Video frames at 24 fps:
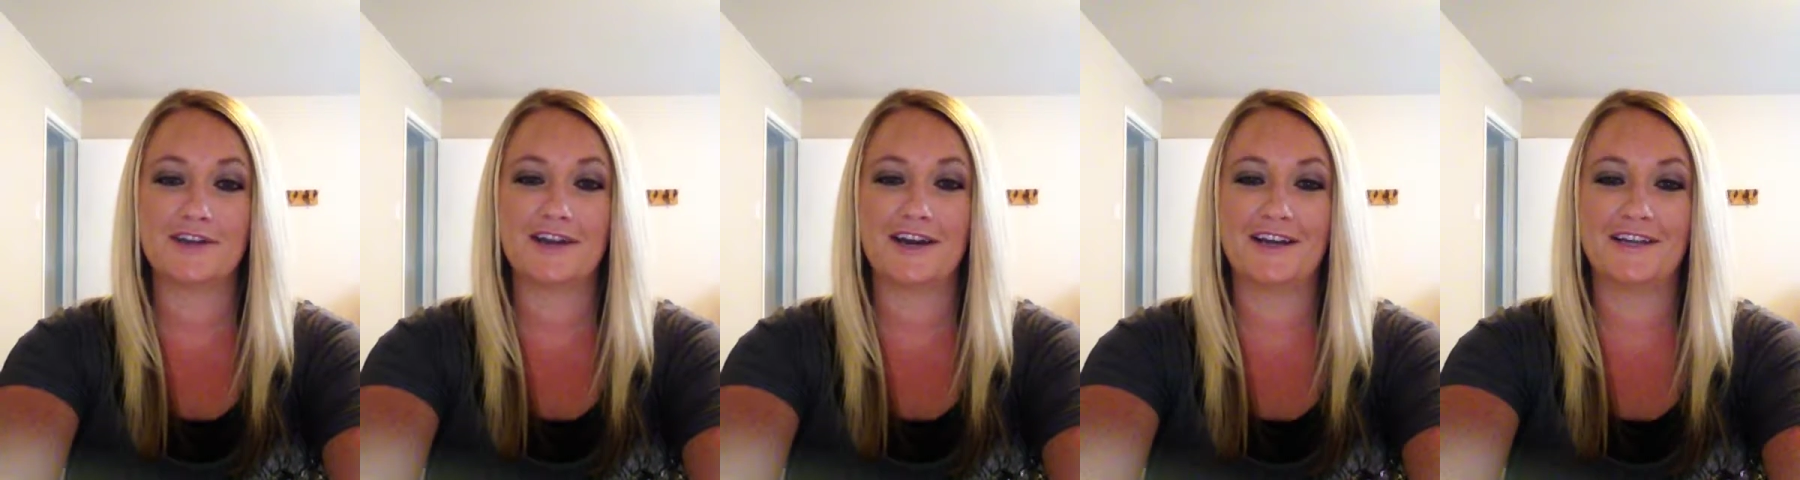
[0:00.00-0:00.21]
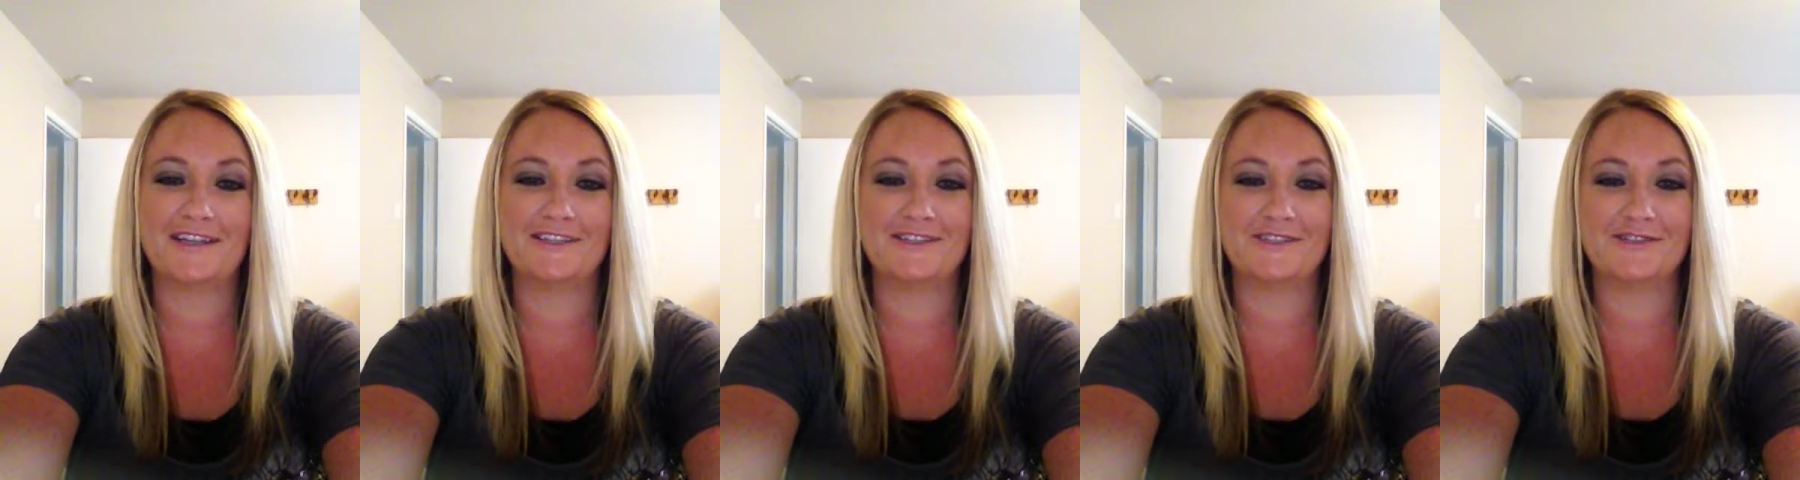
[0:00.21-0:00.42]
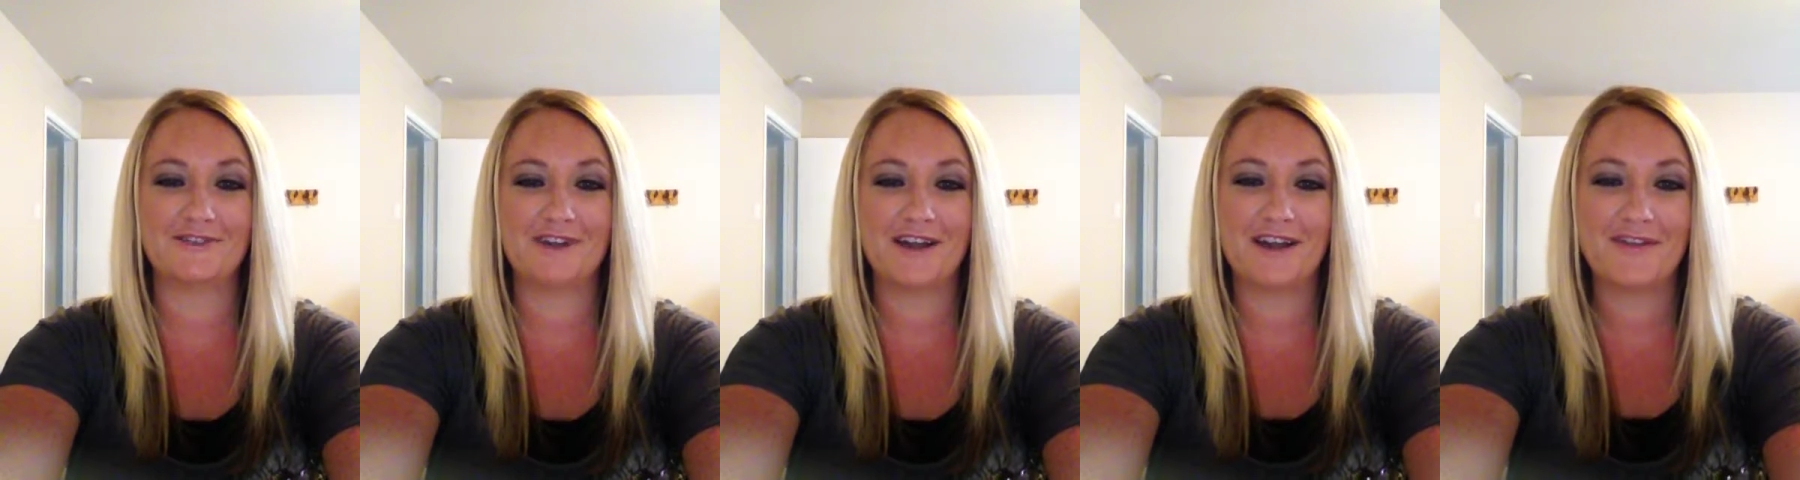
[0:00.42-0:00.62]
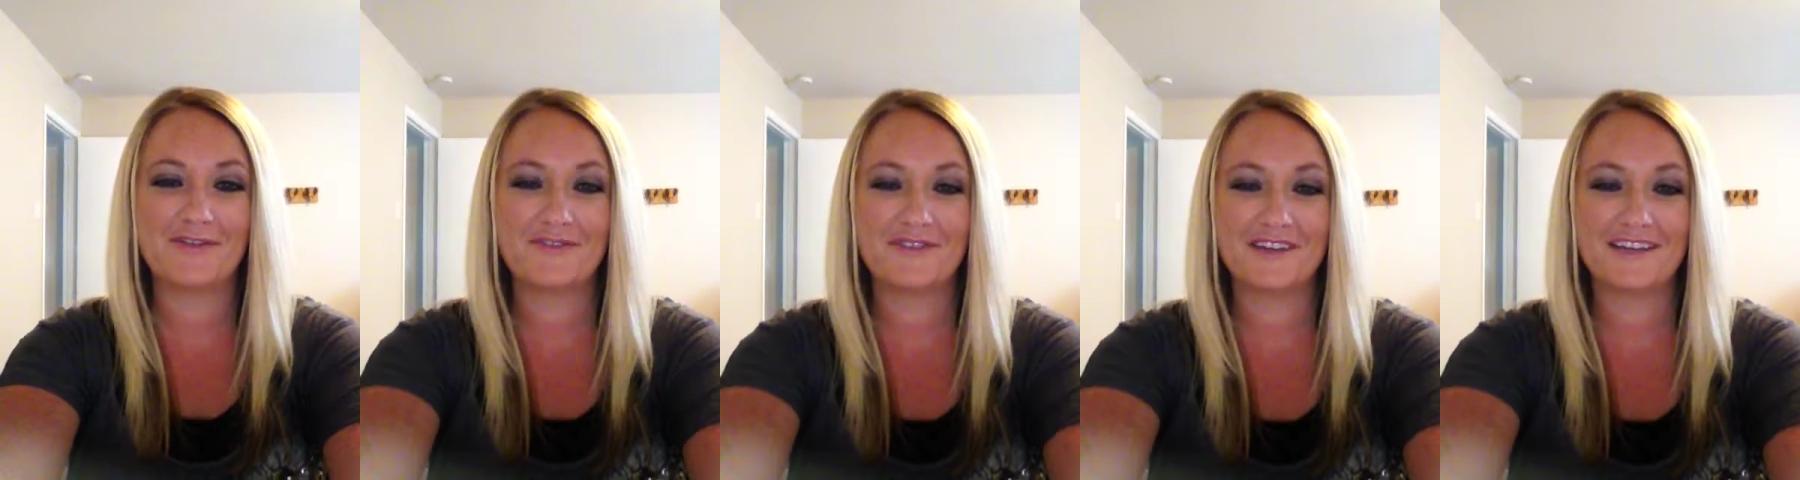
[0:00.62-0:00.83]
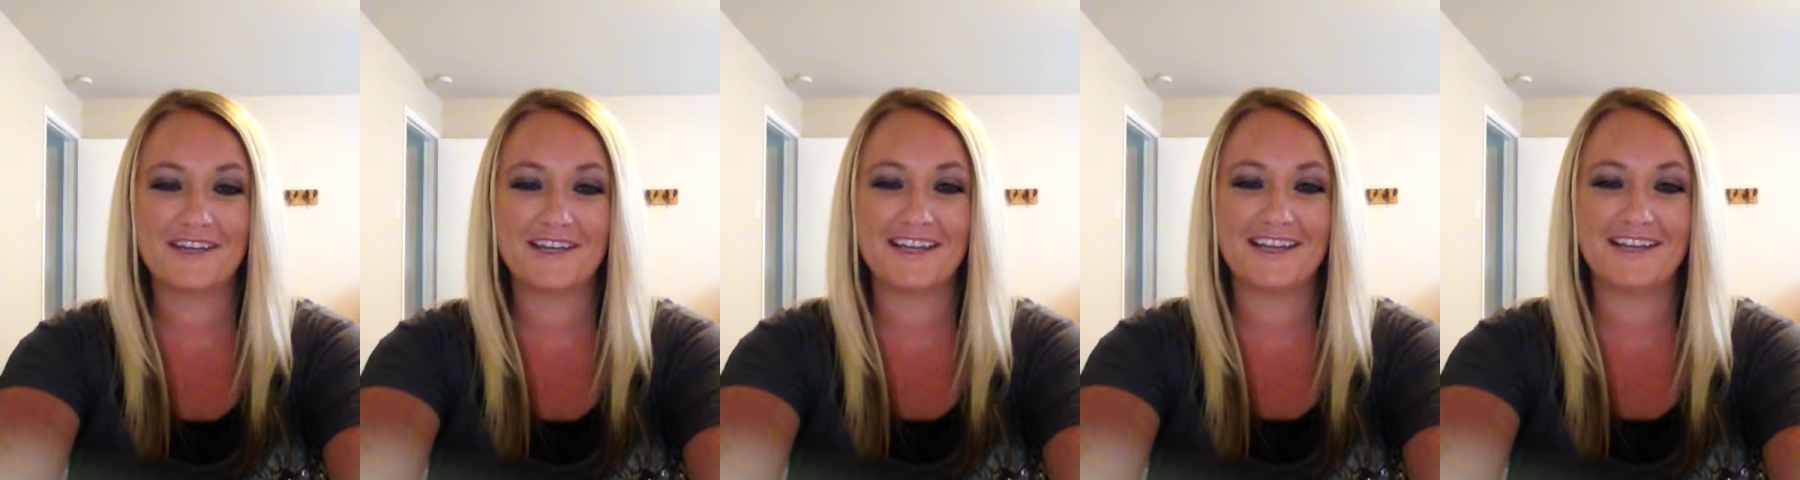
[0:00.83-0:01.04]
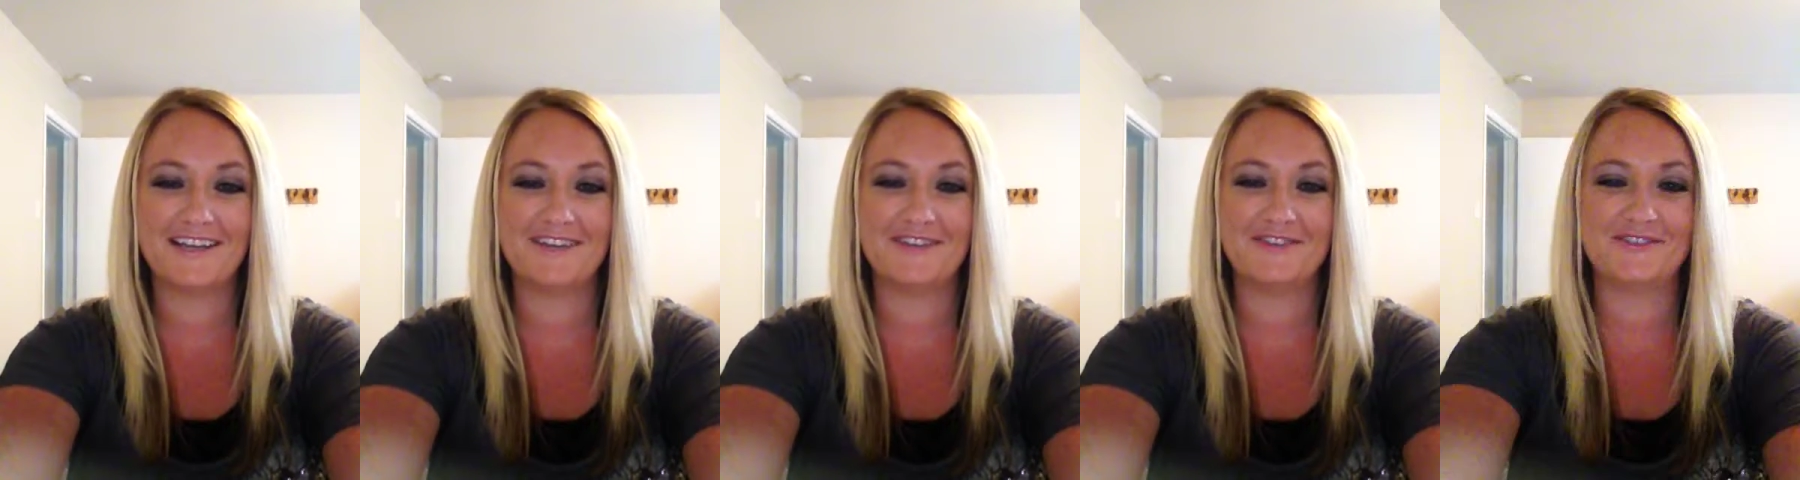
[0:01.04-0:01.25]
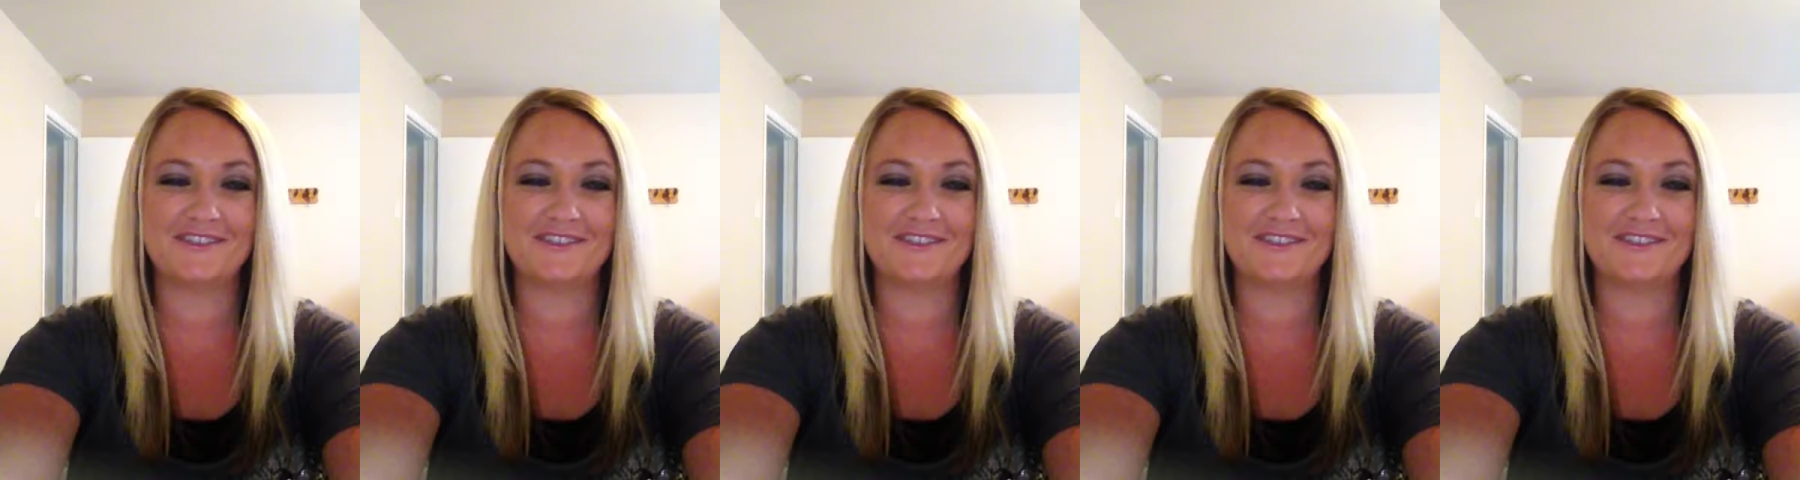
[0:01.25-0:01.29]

caught in traffic and